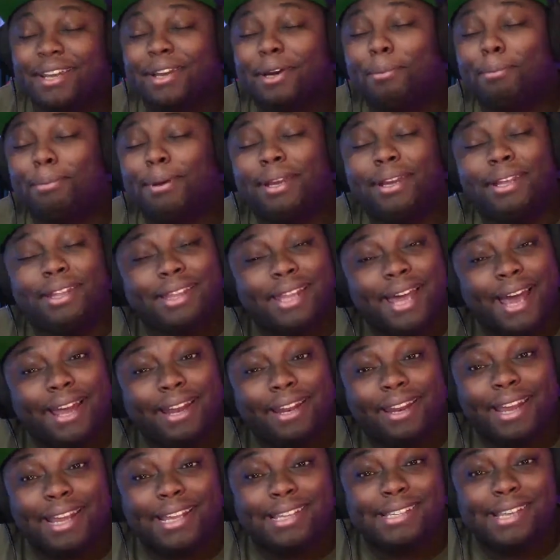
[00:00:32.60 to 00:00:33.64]
an EOP in
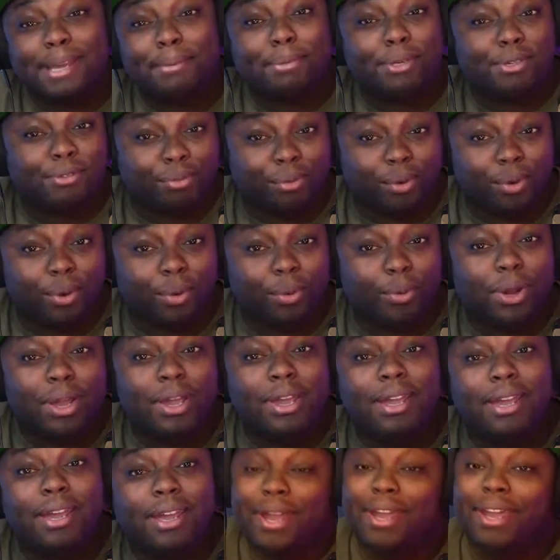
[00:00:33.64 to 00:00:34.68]
that. It's named as Rue.
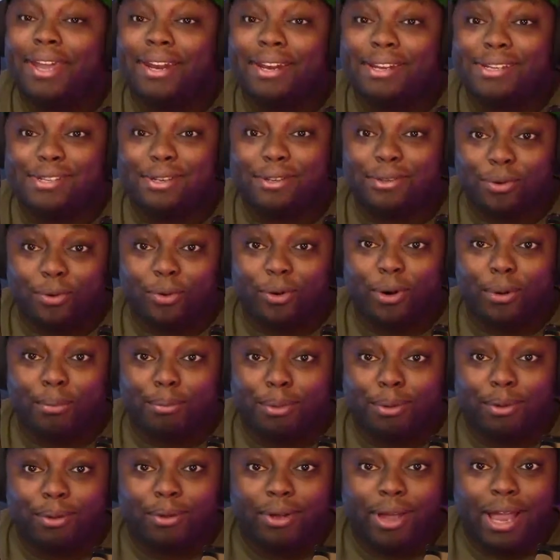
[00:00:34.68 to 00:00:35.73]
It is
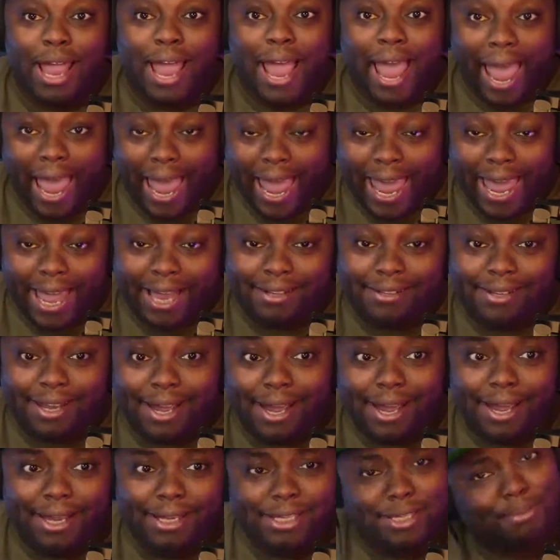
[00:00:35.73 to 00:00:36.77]
adorable, and
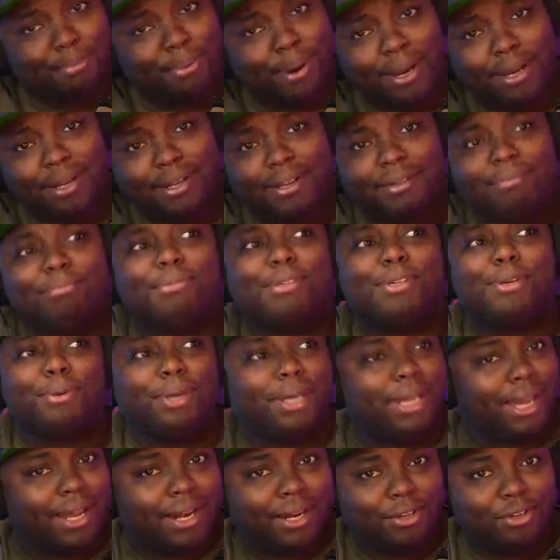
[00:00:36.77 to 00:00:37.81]
it's pregnant, so he
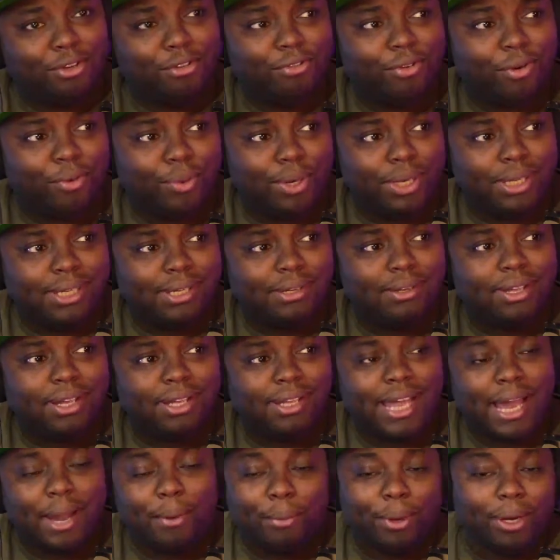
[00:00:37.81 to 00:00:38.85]
got a 2-for-1 deal
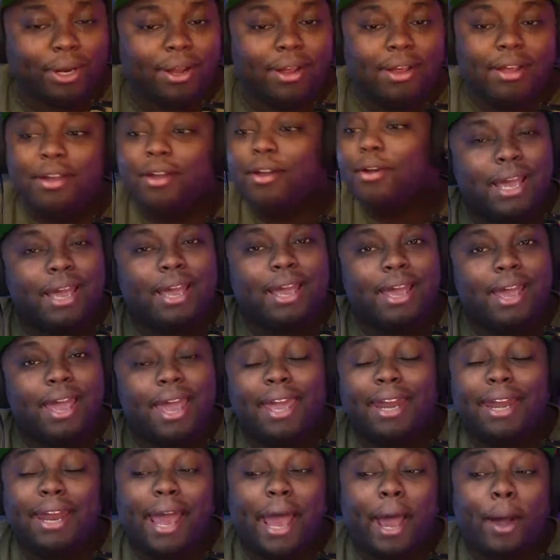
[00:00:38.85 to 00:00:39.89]
on that one.
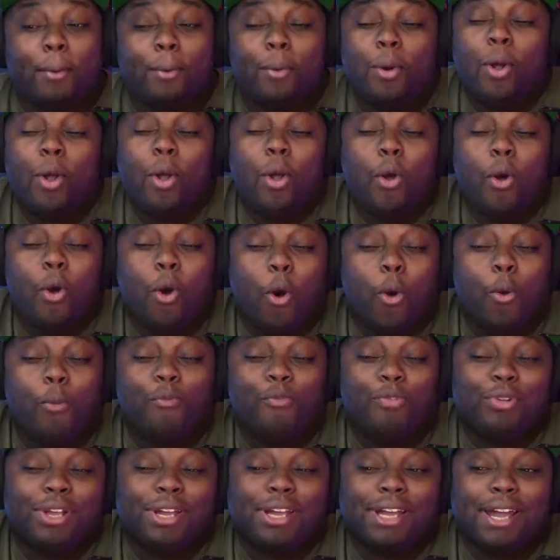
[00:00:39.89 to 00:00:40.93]
Anyhow,
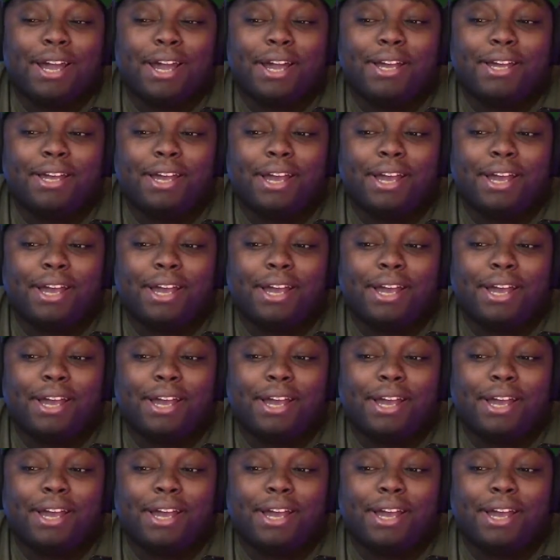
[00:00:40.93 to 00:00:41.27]
hopefully